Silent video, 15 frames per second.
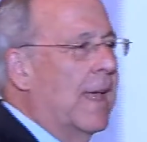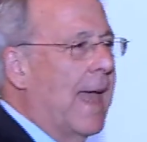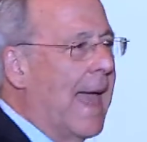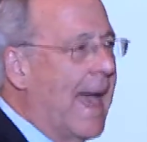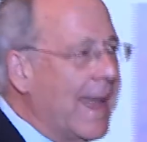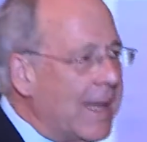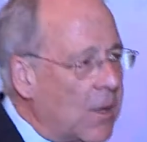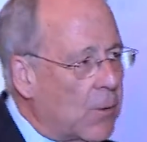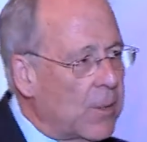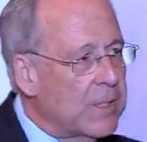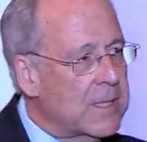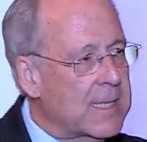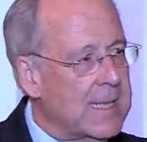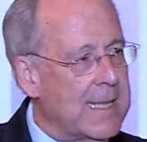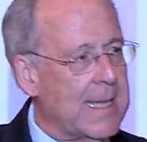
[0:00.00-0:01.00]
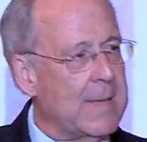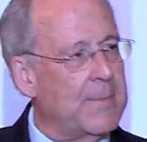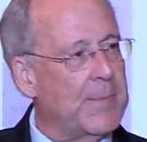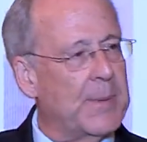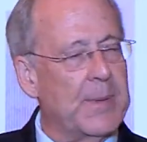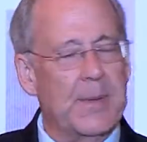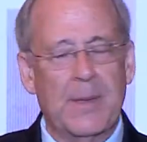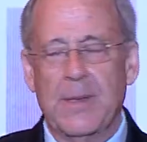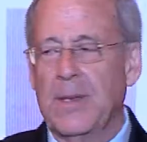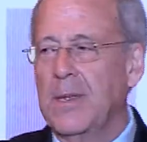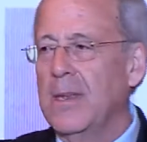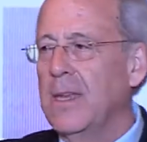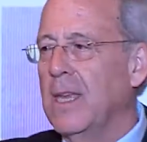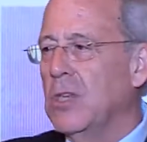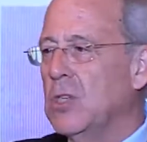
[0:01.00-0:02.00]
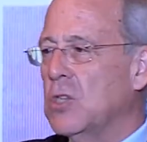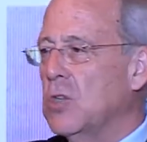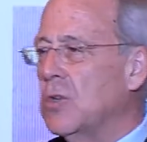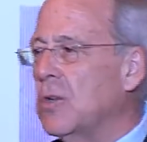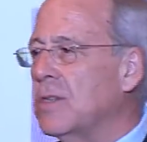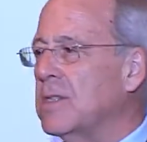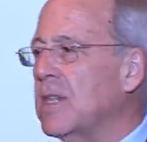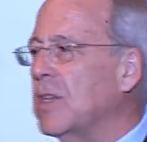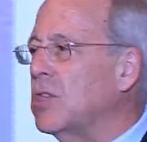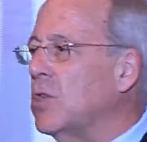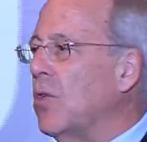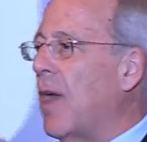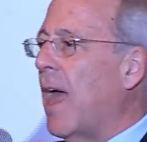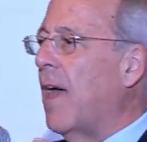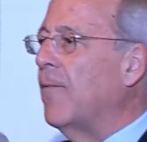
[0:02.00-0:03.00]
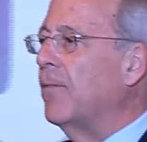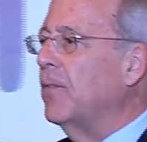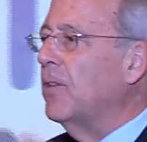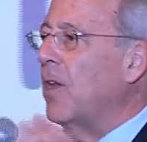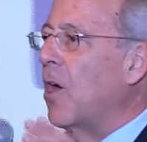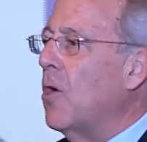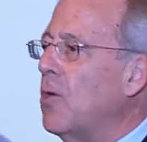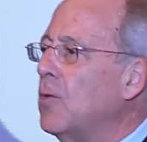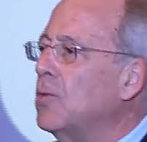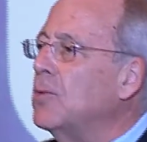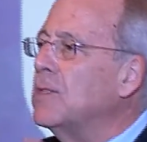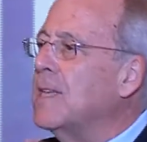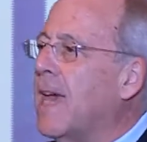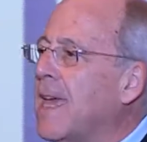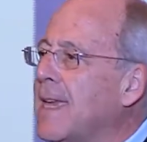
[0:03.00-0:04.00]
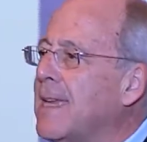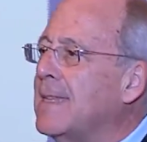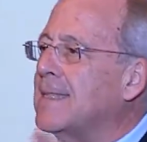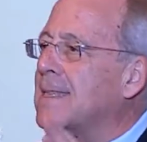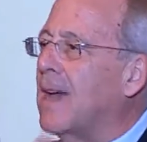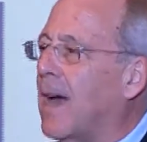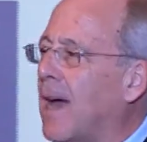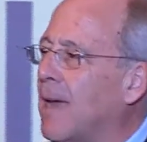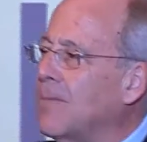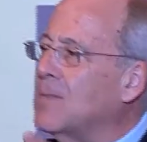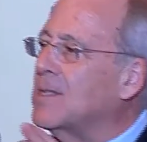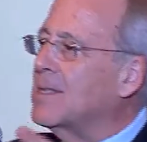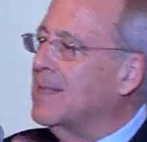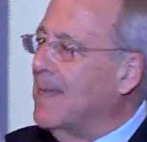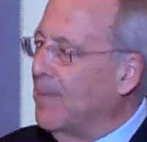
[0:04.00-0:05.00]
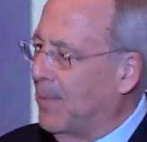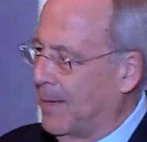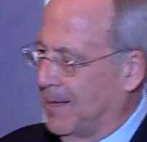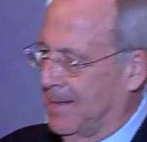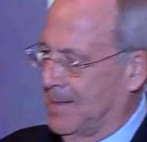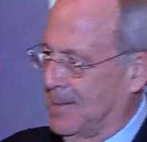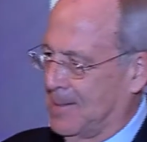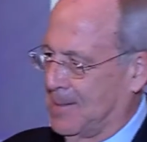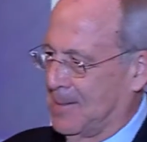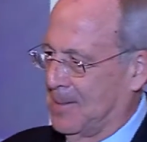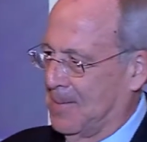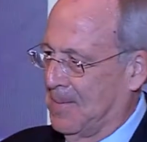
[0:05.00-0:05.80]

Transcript: Adequate sleep ensures that you have no daytime sleepiness.